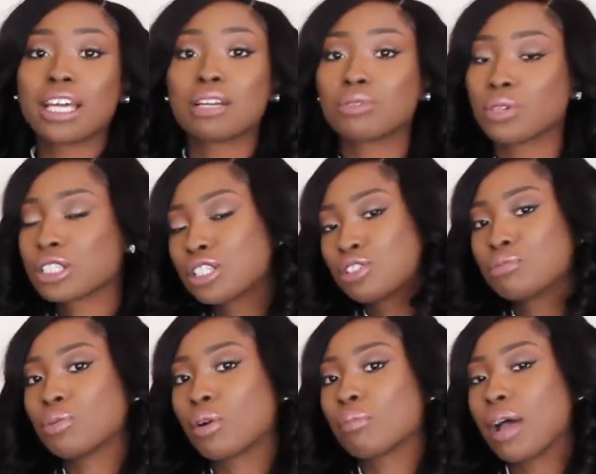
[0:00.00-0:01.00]
And I'm going to
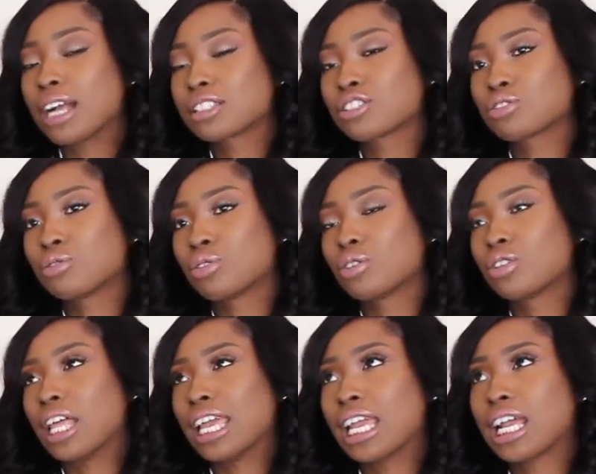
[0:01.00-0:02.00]
do more back to
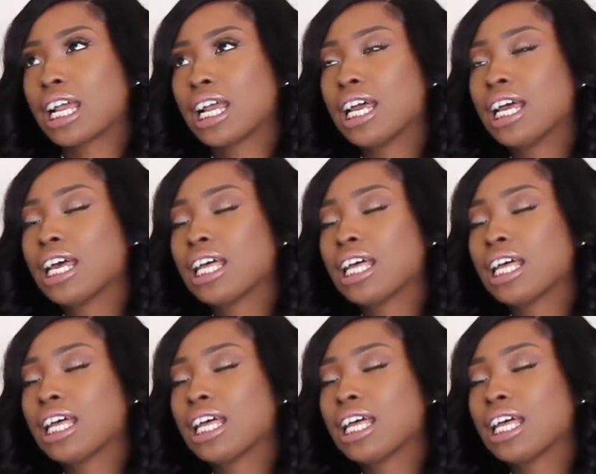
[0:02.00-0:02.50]
school, like